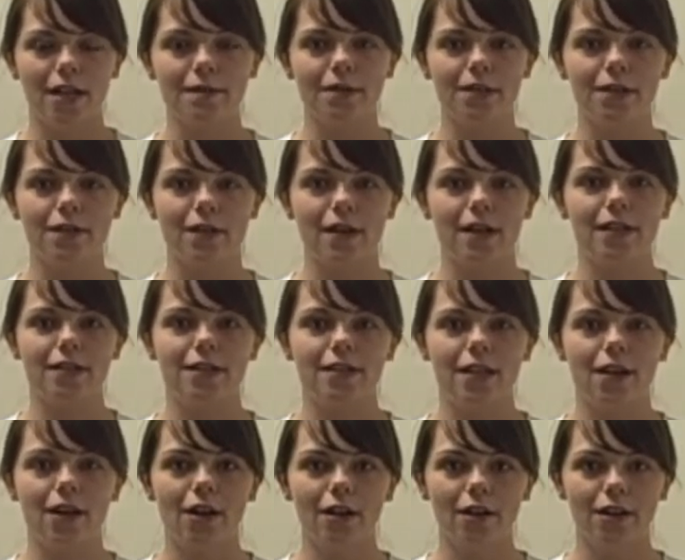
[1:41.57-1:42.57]
It was great to
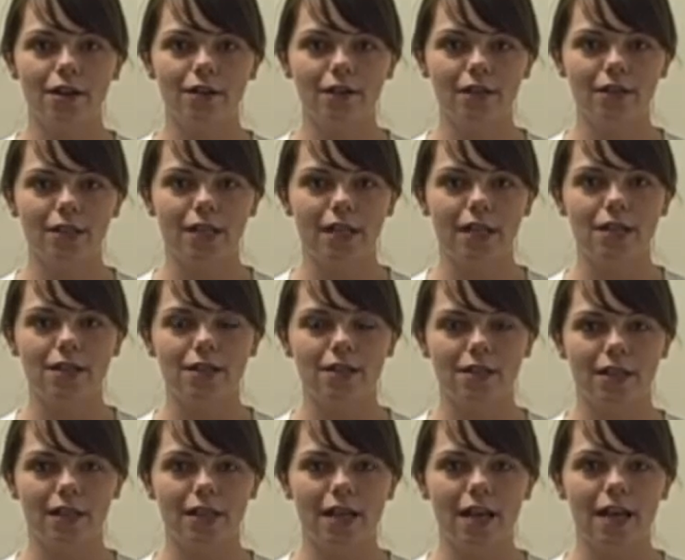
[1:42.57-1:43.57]
see all the old
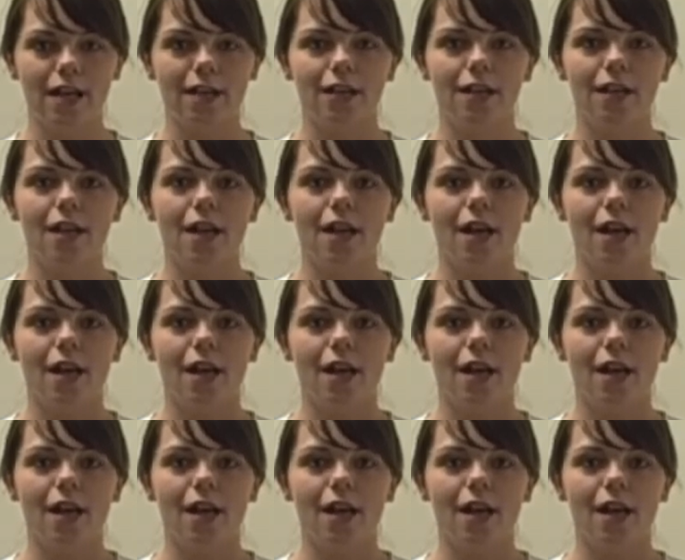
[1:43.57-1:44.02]
teachers again,